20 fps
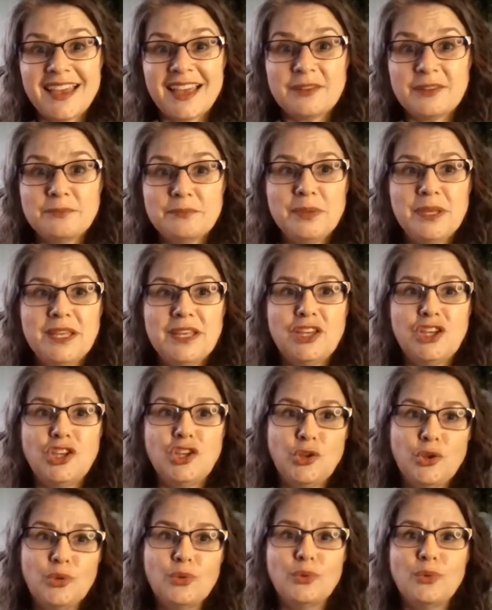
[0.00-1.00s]
And being
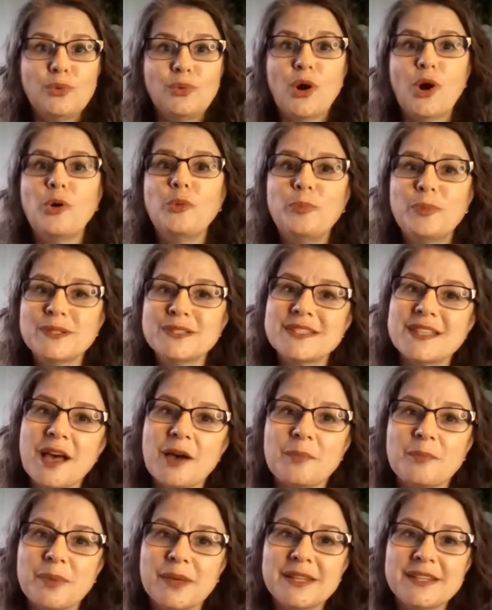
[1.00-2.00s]
you opens
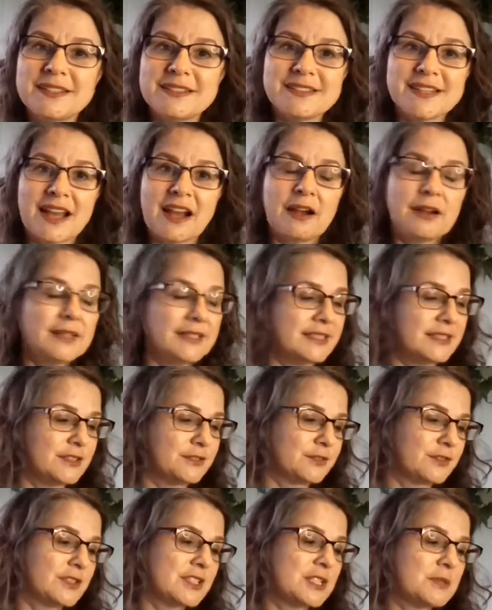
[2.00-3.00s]
up an entirely
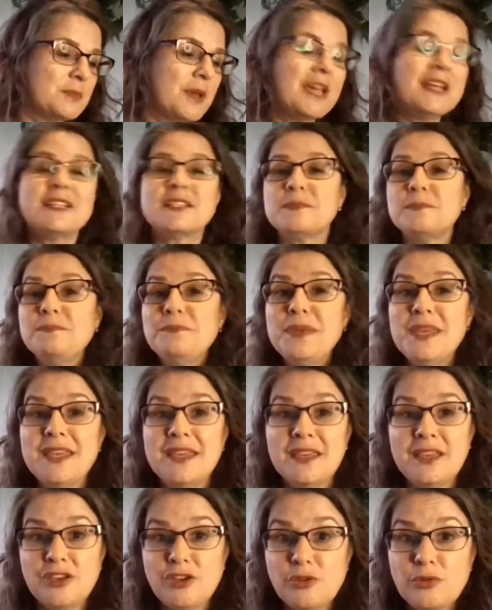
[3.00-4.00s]
different space.
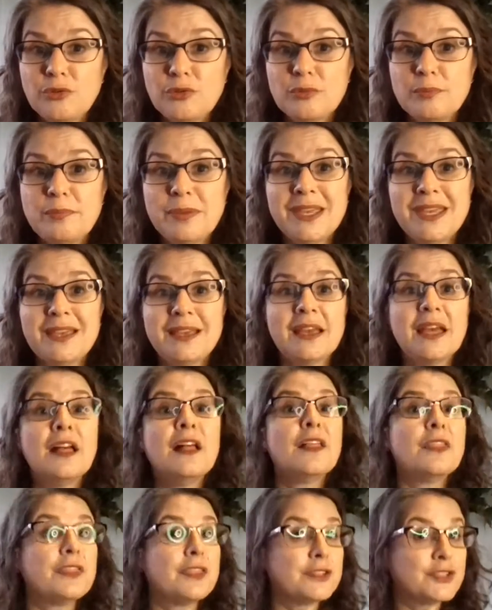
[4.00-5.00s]
Being you, being
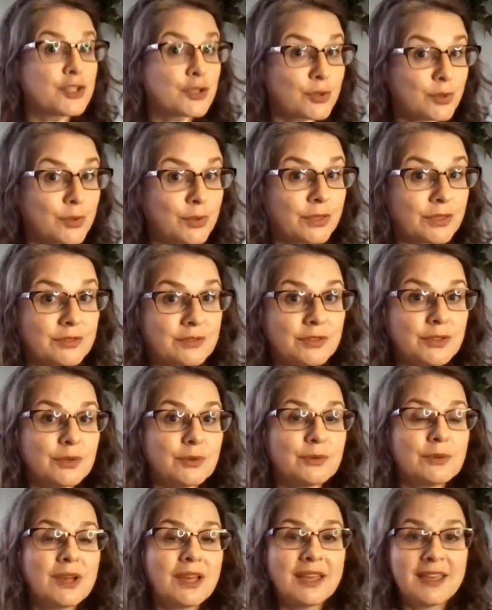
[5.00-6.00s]
the truth of
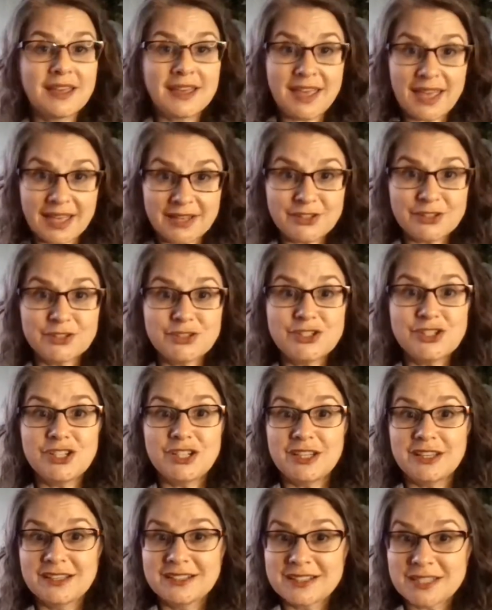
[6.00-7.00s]
you,
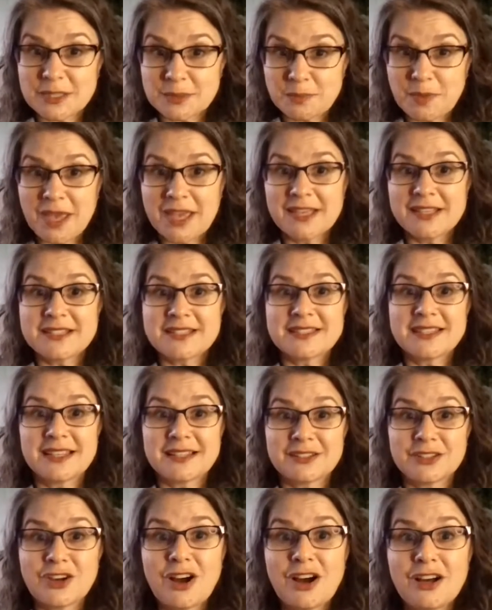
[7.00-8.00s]
energy, space,
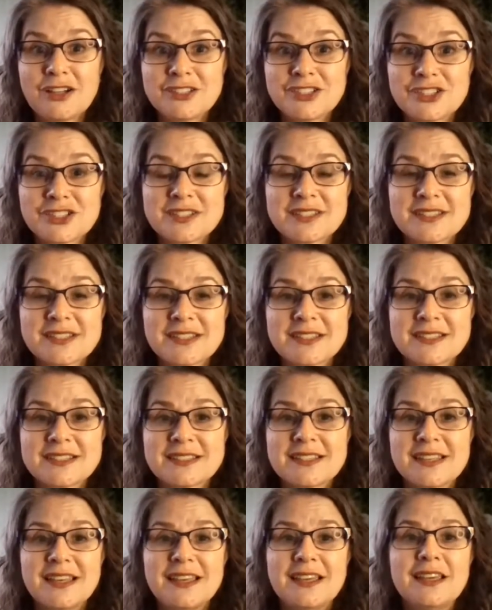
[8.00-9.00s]
and
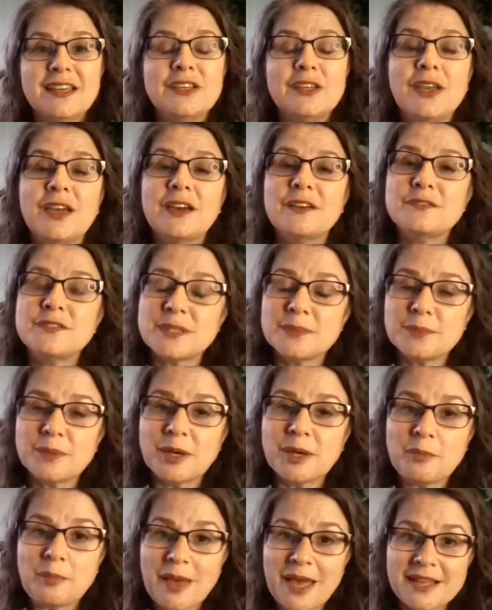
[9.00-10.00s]
consciousness, you have some
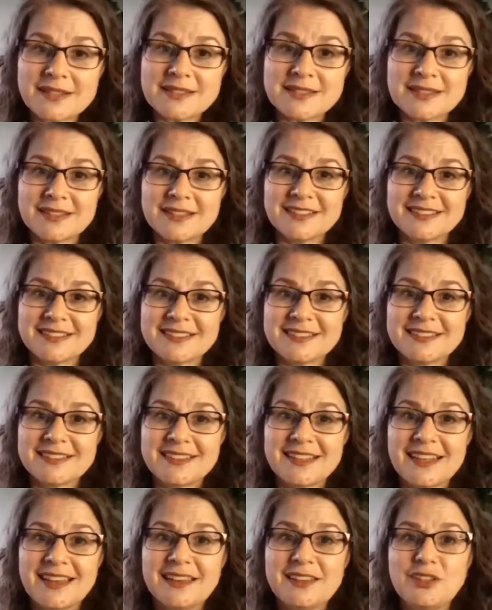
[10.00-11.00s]
capacities.
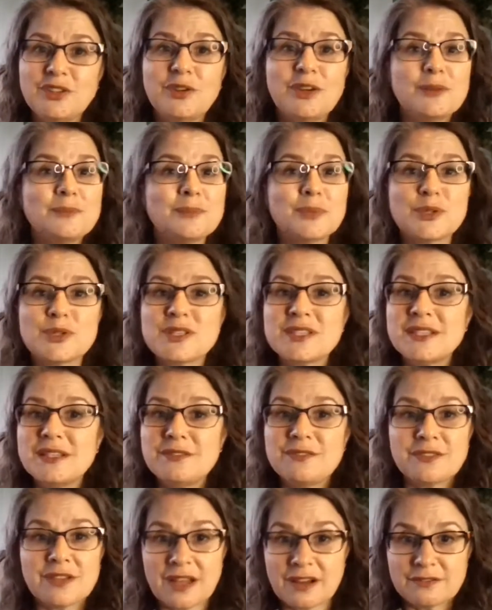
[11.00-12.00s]
Yeah, you can
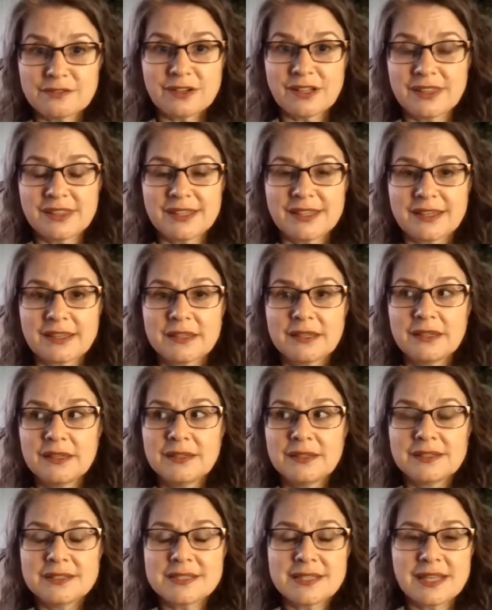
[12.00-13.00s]
perceive everything.
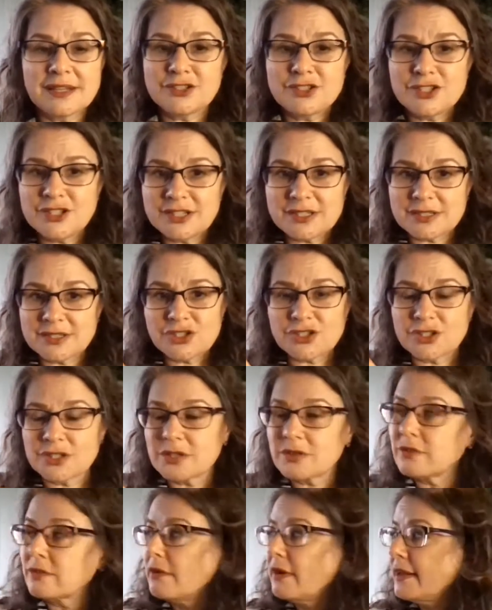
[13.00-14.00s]
Because energy isn't
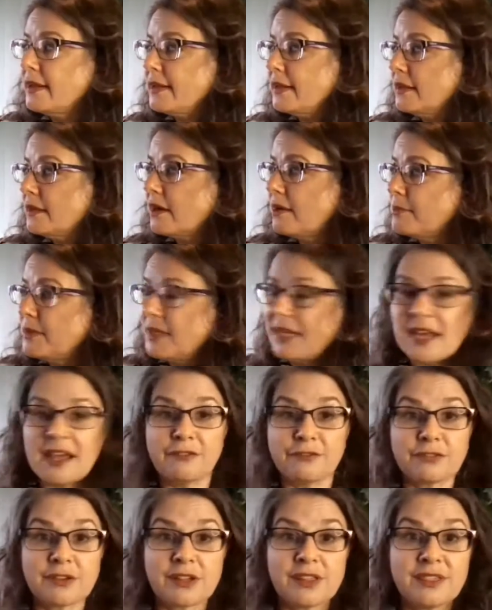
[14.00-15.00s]
just right here. I mean,
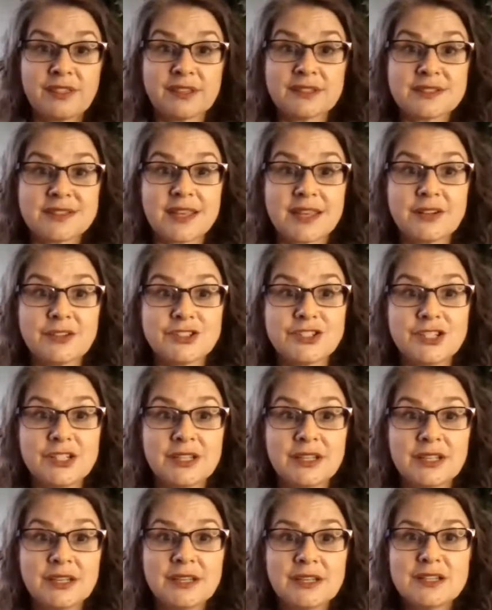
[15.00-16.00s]
everything is
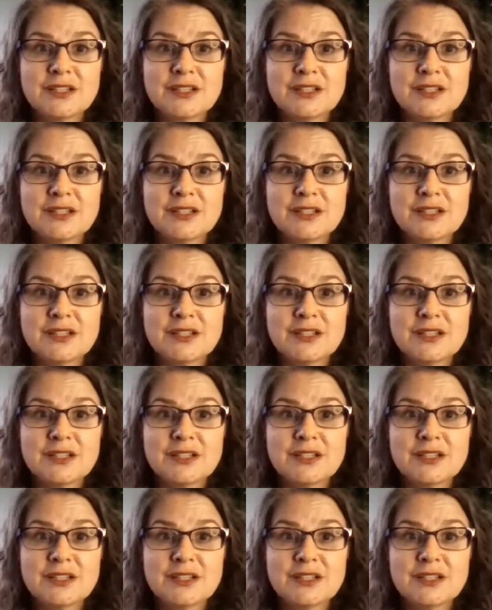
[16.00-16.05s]
energy.